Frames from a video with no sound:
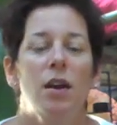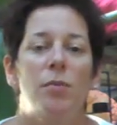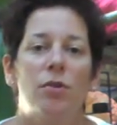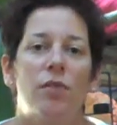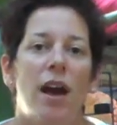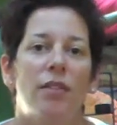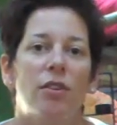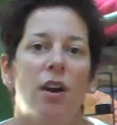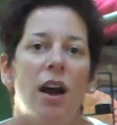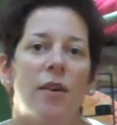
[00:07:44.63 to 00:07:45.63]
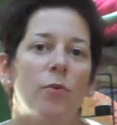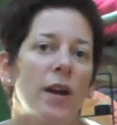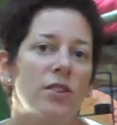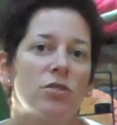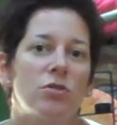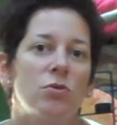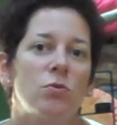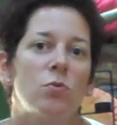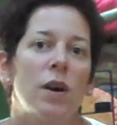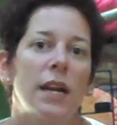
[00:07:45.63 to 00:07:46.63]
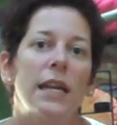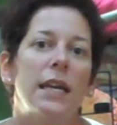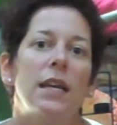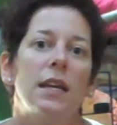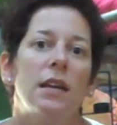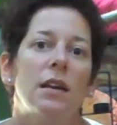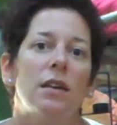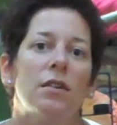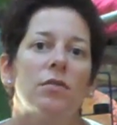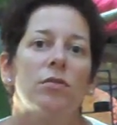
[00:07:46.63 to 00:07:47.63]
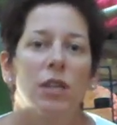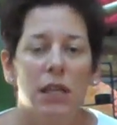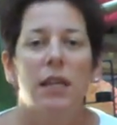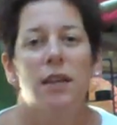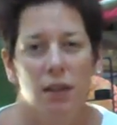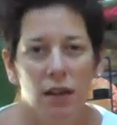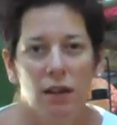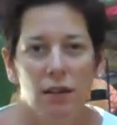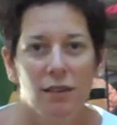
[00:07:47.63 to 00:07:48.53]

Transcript: but rather I went to what he really needed.